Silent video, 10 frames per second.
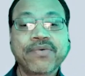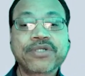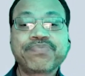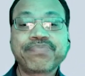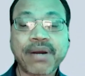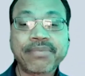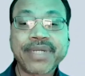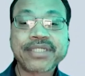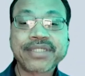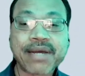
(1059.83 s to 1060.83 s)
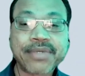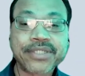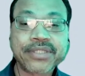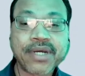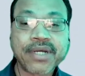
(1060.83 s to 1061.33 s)
was probably
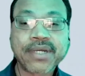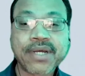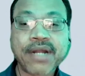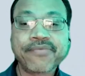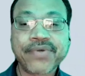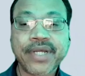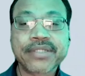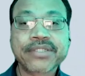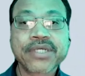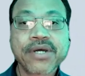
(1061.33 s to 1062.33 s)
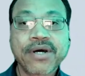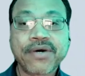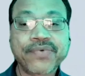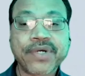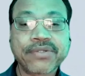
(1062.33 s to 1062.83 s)
established on the confidence
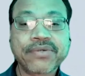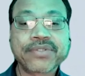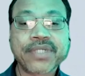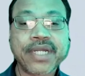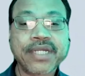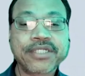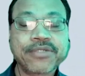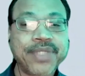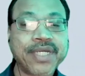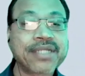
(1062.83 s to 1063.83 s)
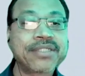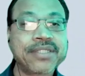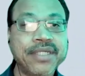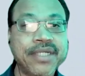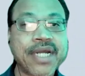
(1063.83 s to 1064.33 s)
of what those at NCB had
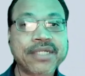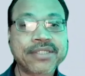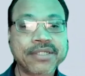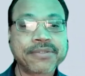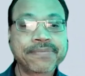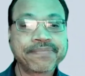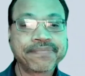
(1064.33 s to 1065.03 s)
seen in Aston.